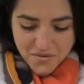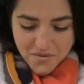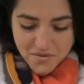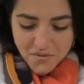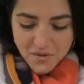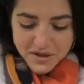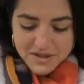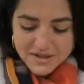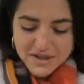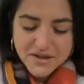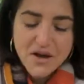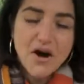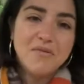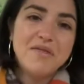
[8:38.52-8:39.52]
What is the
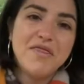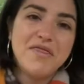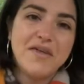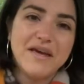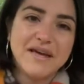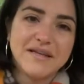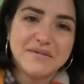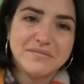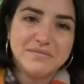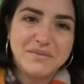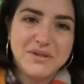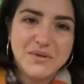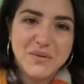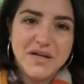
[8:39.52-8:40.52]
common thing
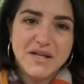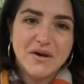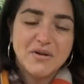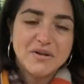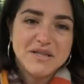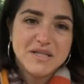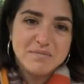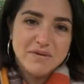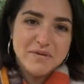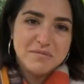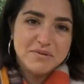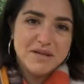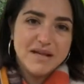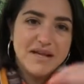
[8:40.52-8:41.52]
between all these
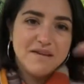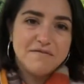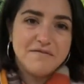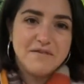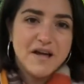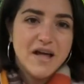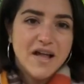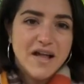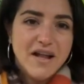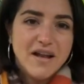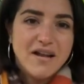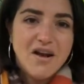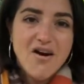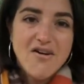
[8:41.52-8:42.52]
people that live
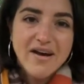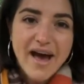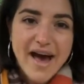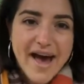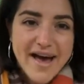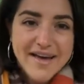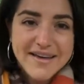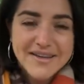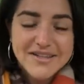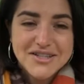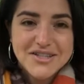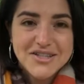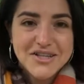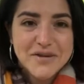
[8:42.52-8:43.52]
long
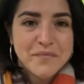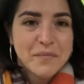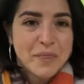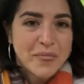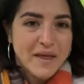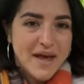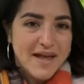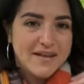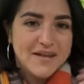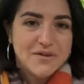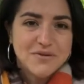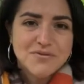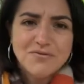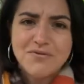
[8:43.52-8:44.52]
age, and they
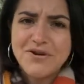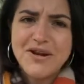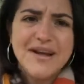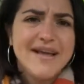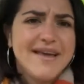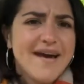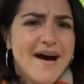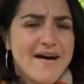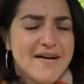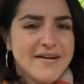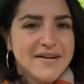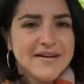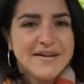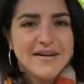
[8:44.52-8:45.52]
look really
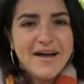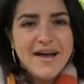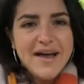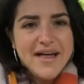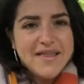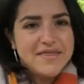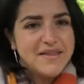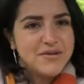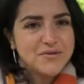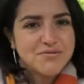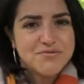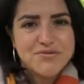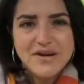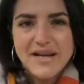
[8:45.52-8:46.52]
young, and they look
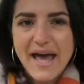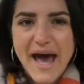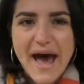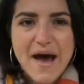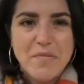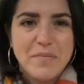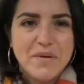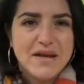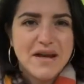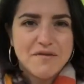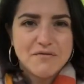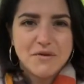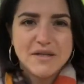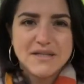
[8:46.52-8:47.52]
really happy, and
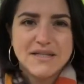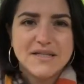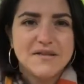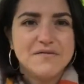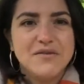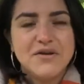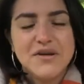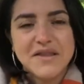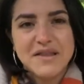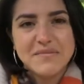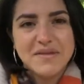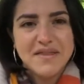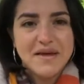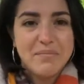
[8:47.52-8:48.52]
everyone is interviewing them,
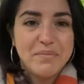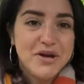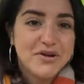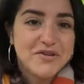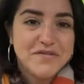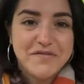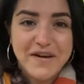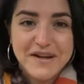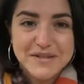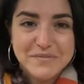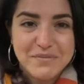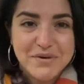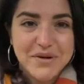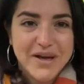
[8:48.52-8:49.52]
and they appear on
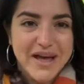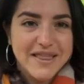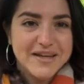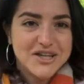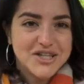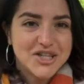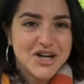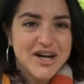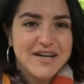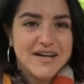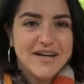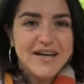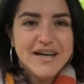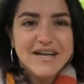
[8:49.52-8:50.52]
Facebook, and they're trying
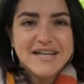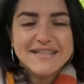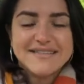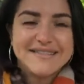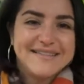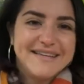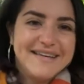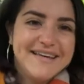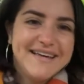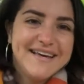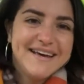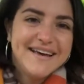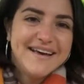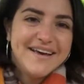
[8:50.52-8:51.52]
to see,
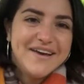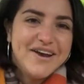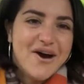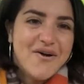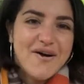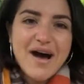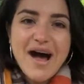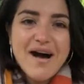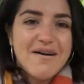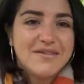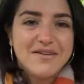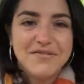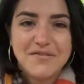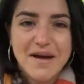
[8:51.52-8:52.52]
how
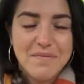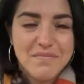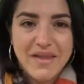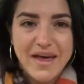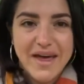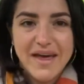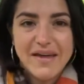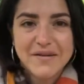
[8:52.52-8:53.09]
they've come there?